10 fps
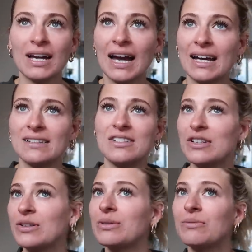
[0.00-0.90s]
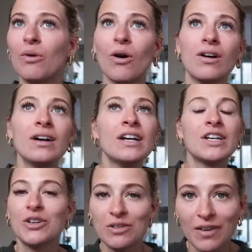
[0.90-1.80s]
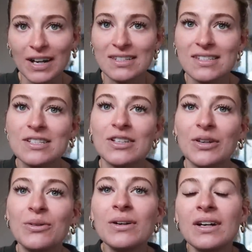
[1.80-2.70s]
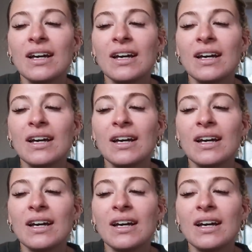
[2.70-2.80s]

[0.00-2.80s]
can do and what you're advised to do.